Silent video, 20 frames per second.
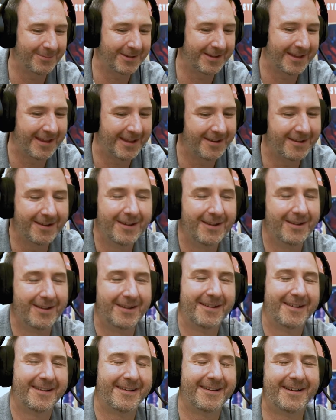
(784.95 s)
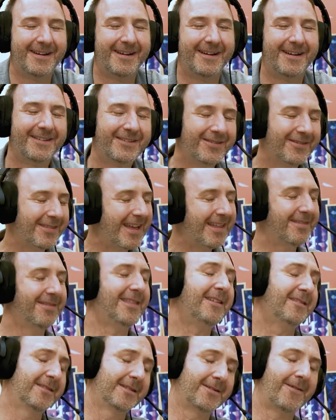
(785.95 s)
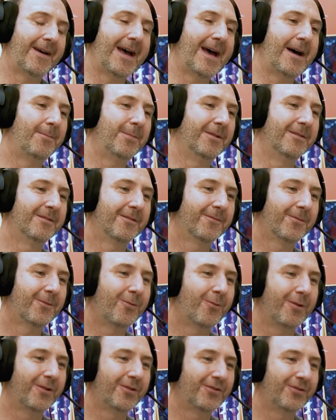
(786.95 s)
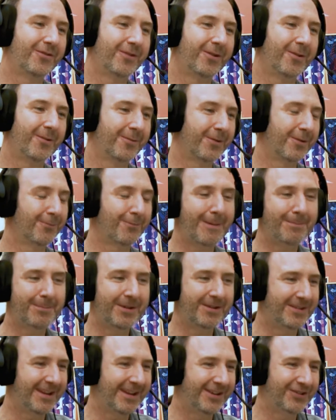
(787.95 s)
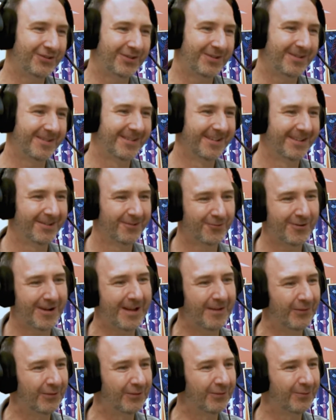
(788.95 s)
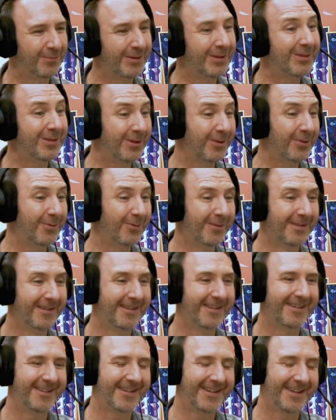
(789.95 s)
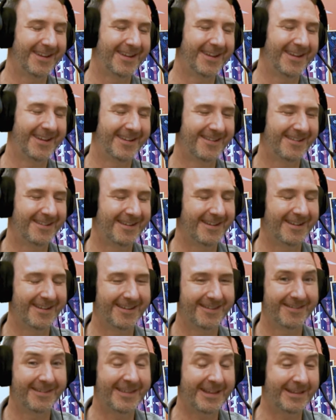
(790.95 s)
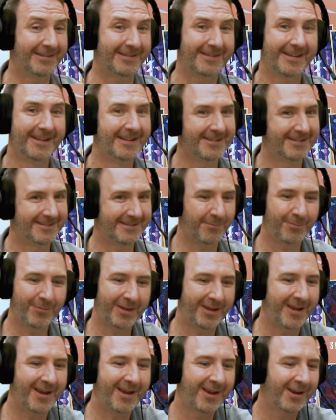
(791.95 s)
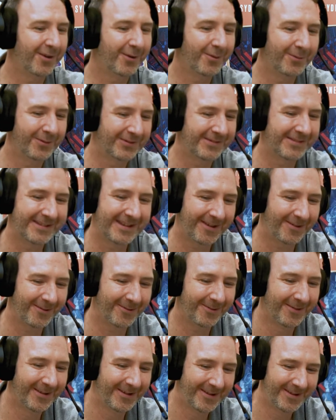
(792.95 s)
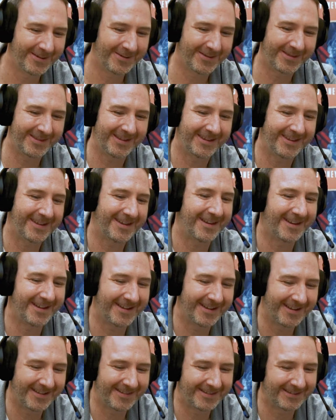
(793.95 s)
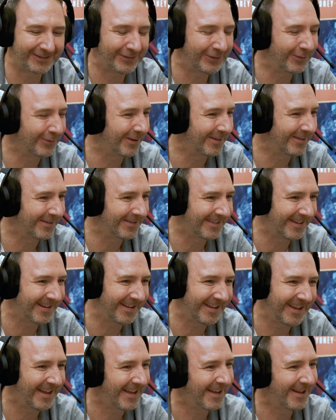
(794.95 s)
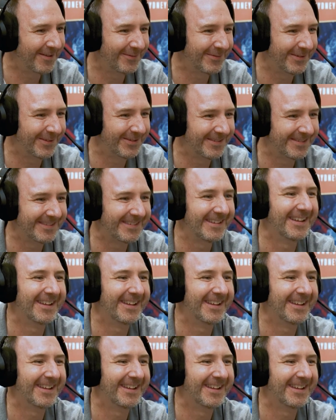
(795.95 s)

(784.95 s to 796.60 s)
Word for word: again uh, so that that stuff happens of course your your reputation travels with you and uh, that's something I always tell the uh, the students that I have is